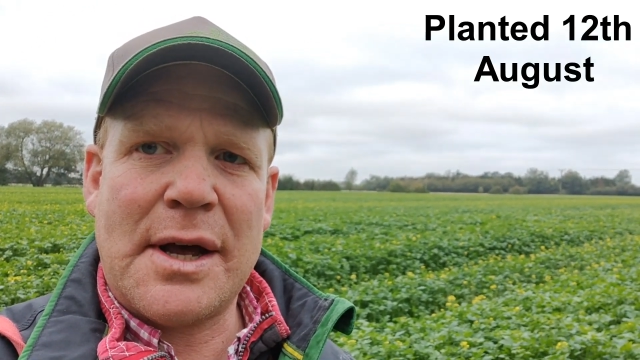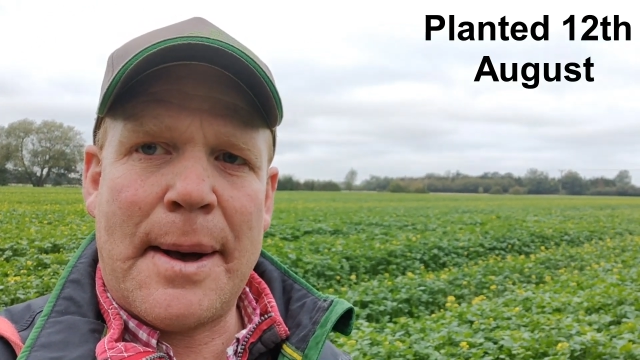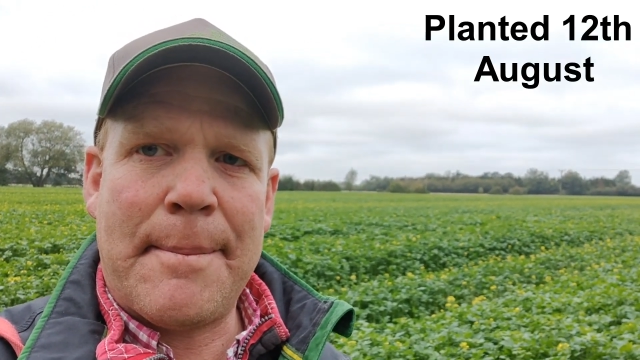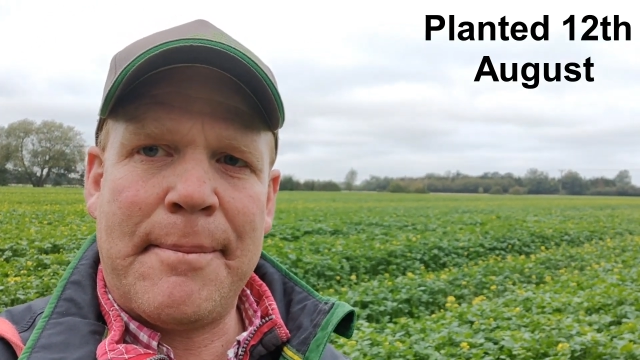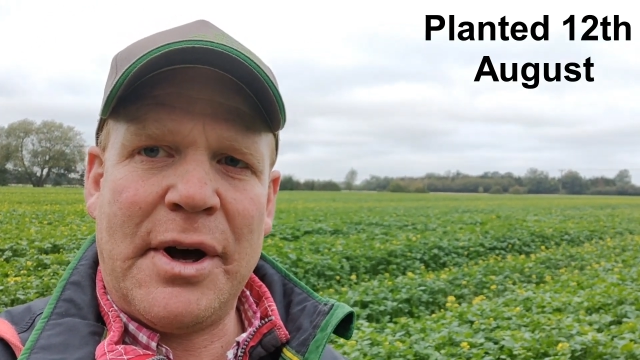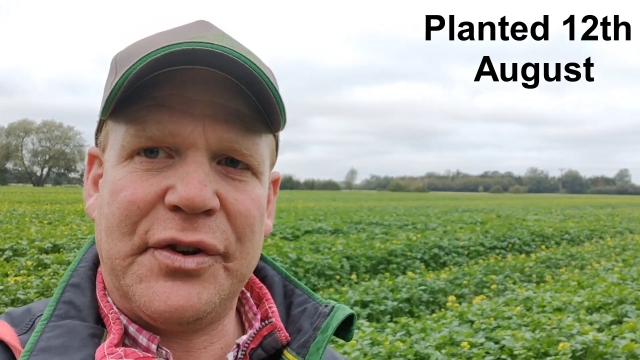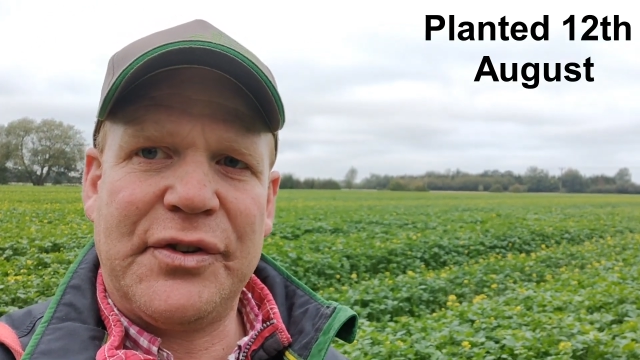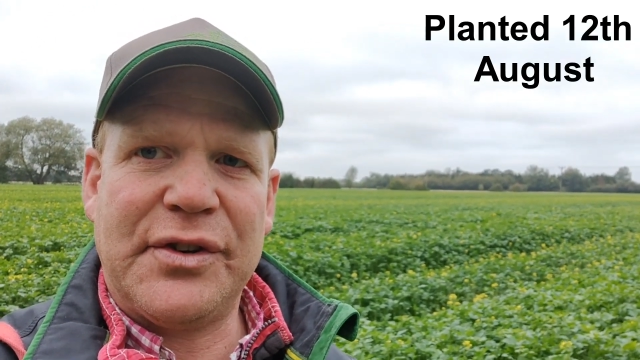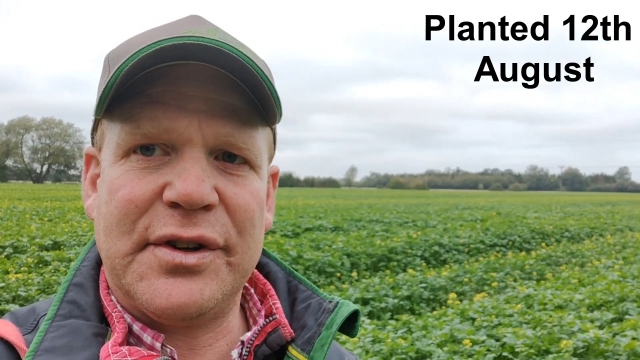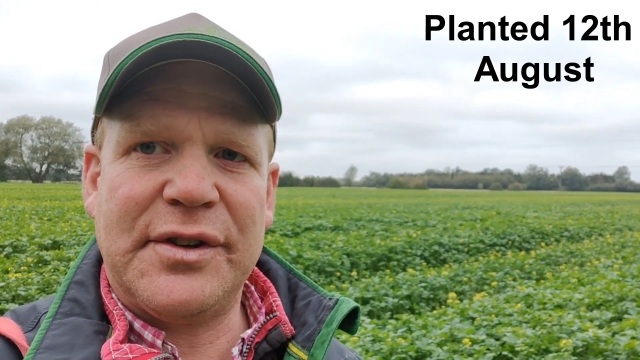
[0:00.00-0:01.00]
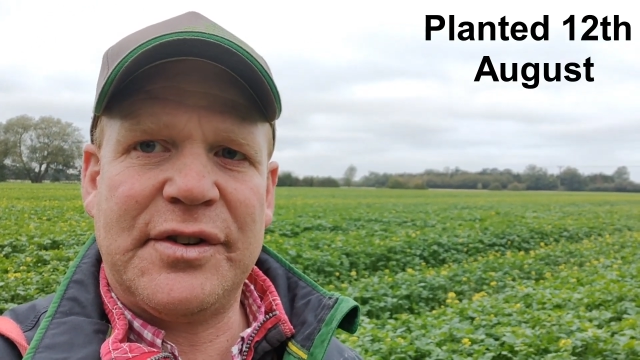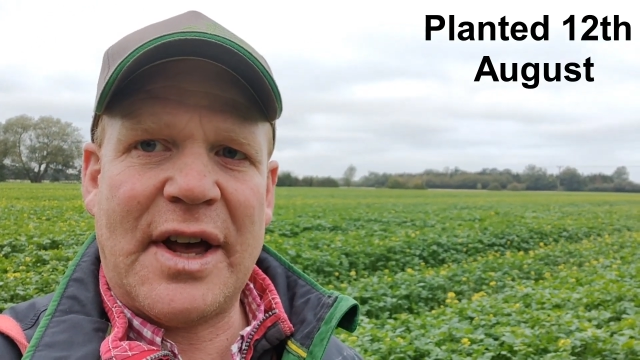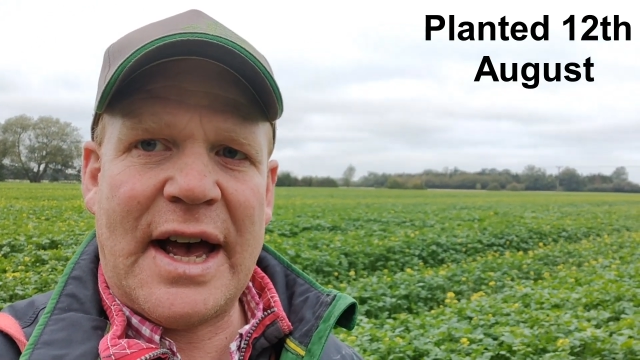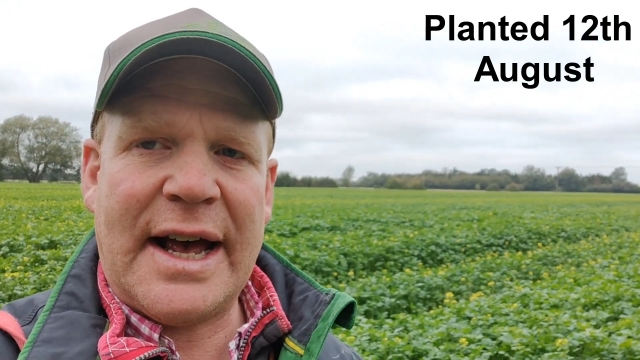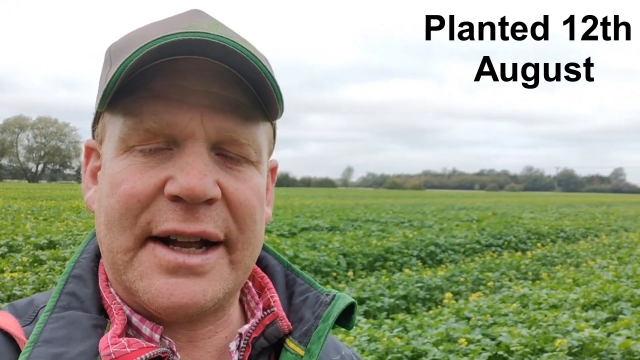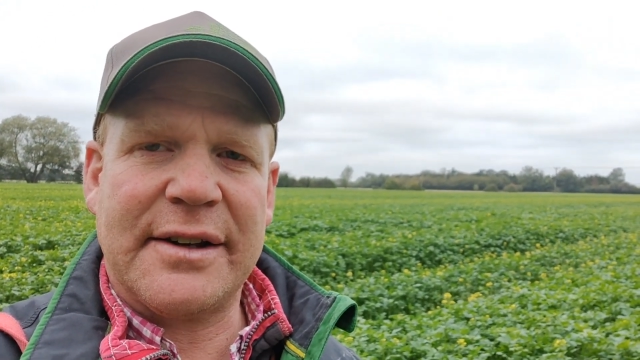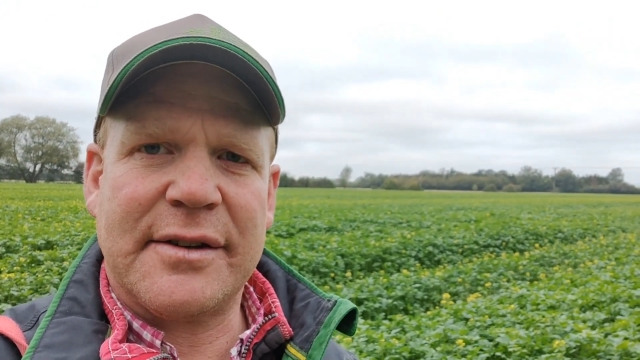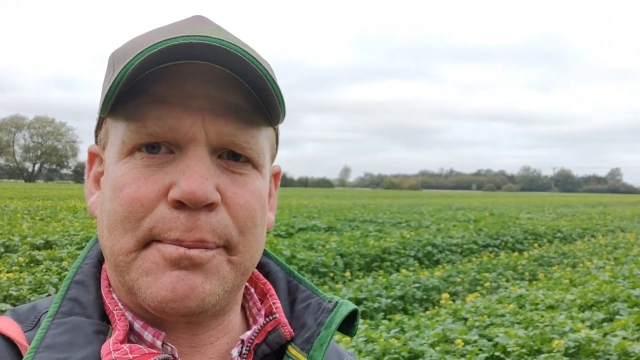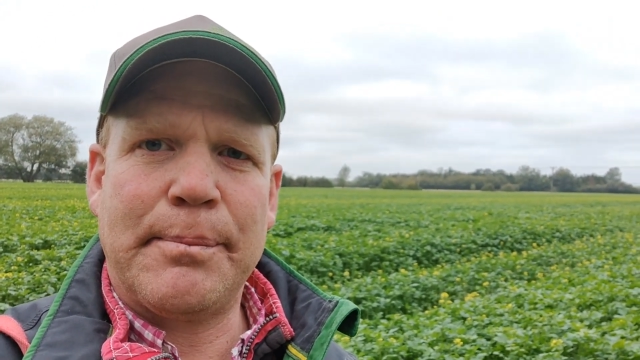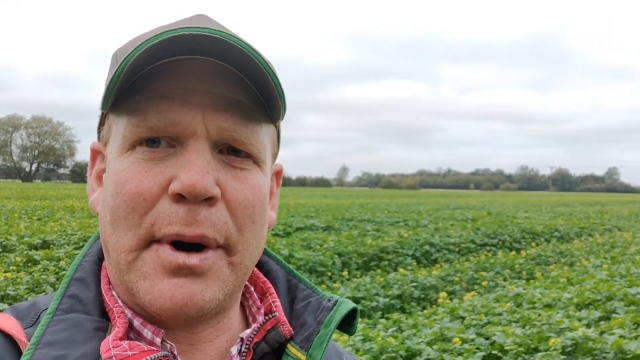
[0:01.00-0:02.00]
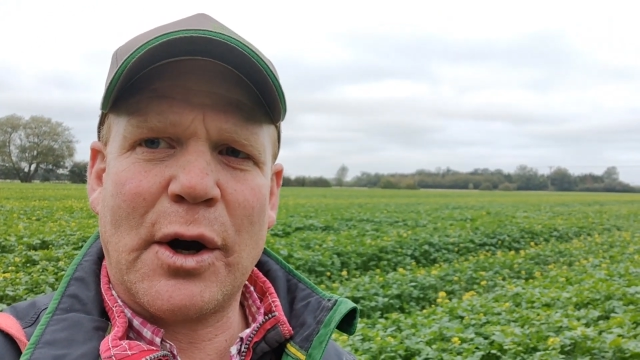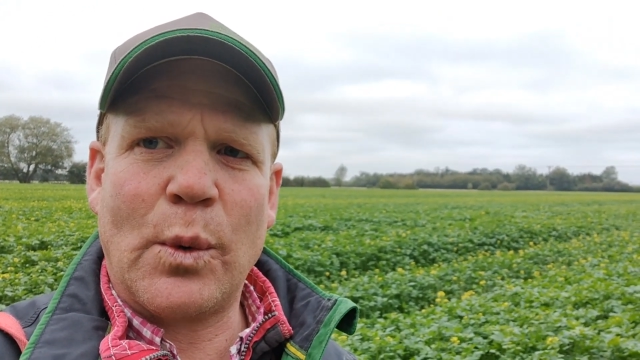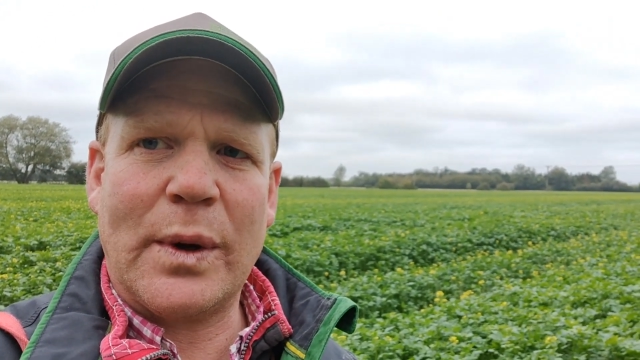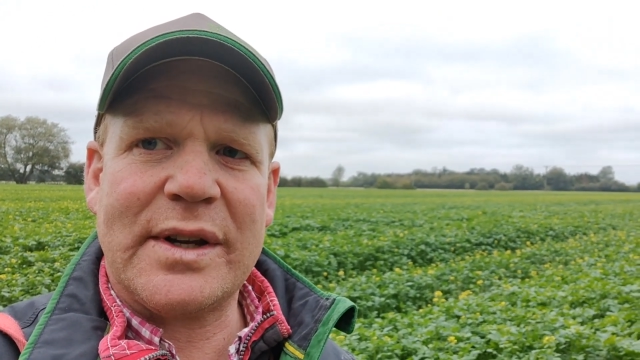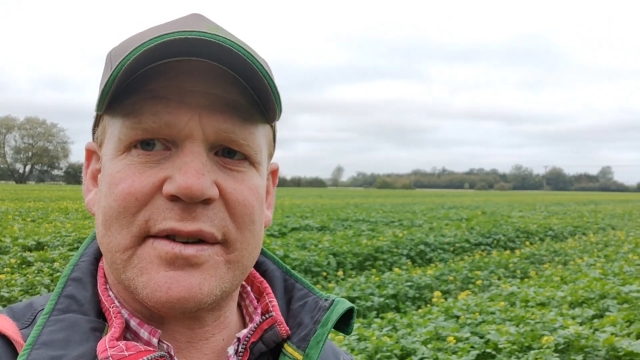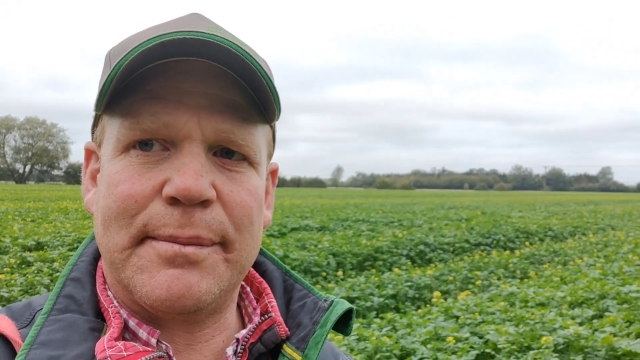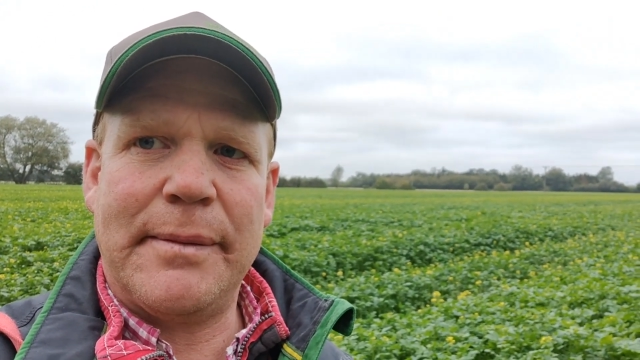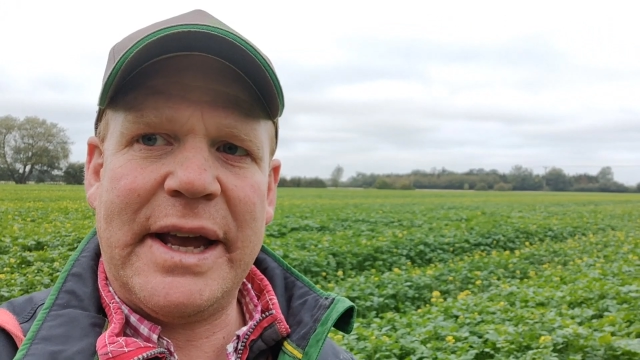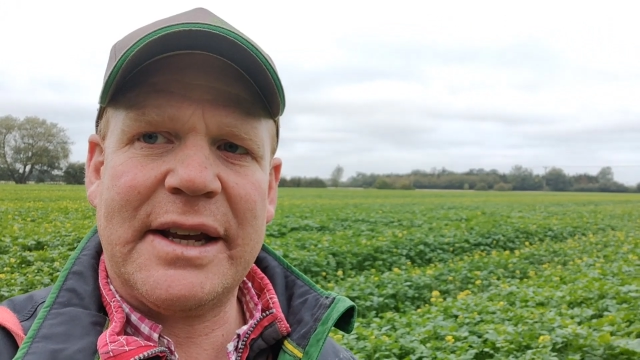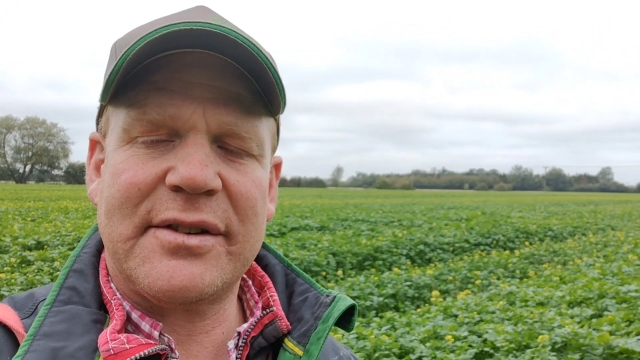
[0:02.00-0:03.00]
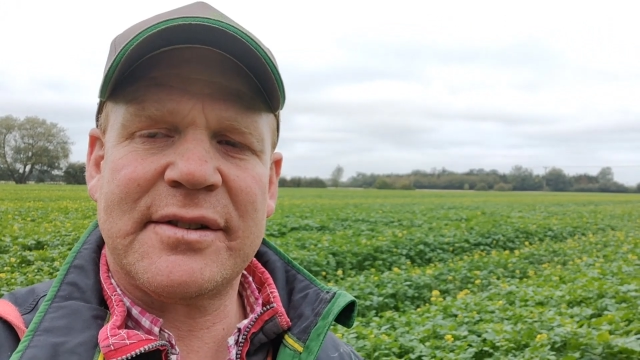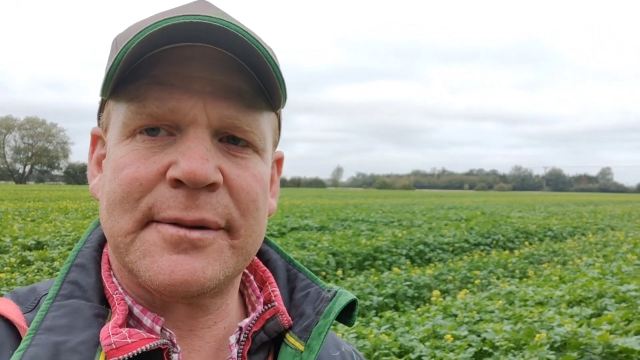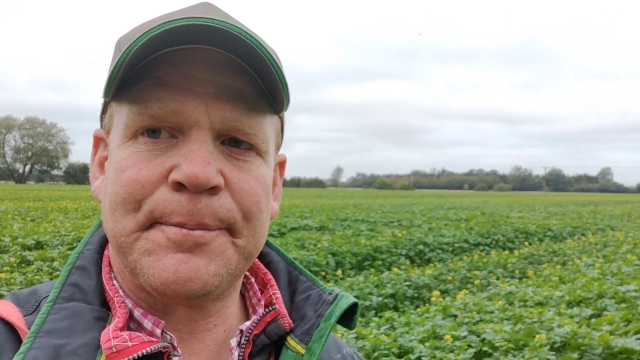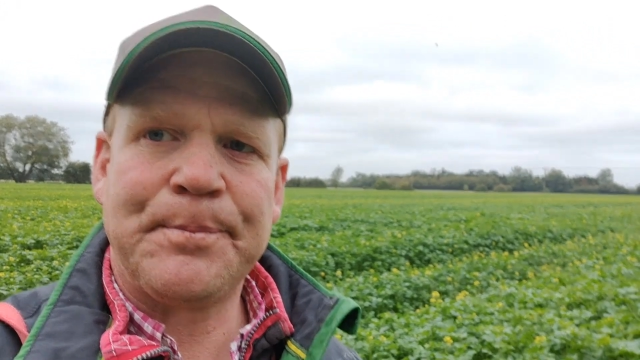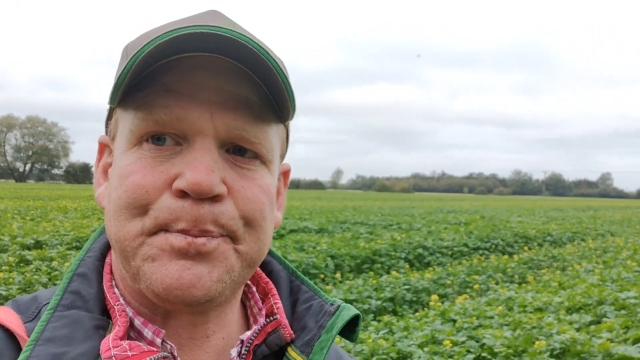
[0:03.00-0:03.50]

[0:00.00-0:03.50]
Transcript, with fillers: a mustard and buckwheat mix.